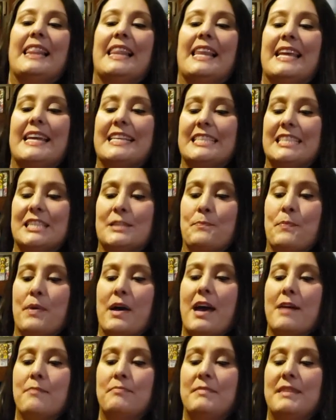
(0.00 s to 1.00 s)
let's
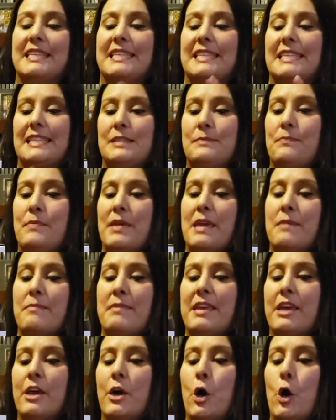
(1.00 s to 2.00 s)
pop this
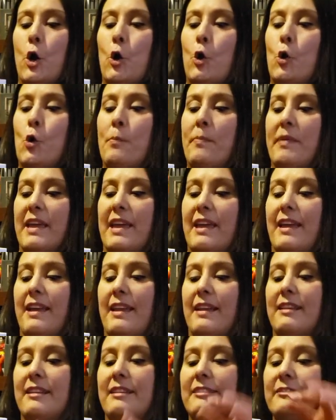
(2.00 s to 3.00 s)
baby
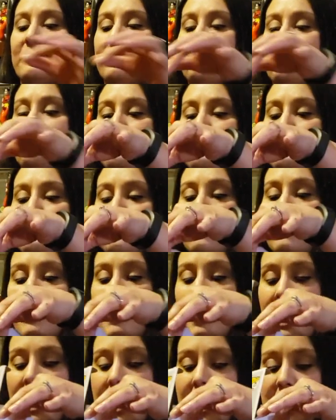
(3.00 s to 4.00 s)
open.
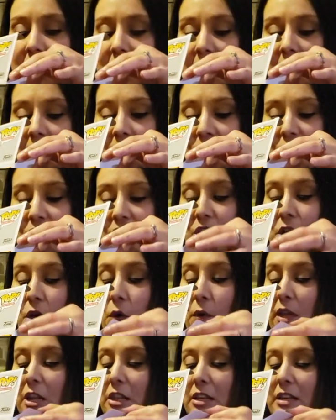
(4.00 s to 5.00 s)
So
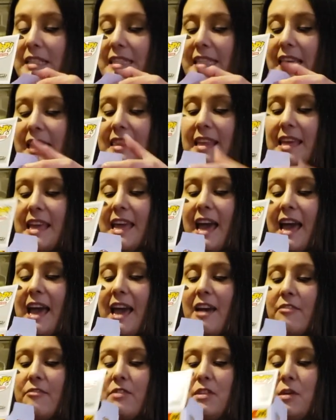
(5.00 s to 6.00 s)
it looks like they
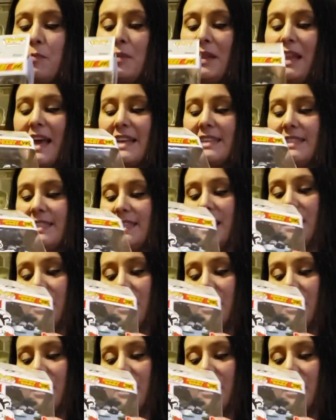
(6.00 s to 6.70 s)
have the plastic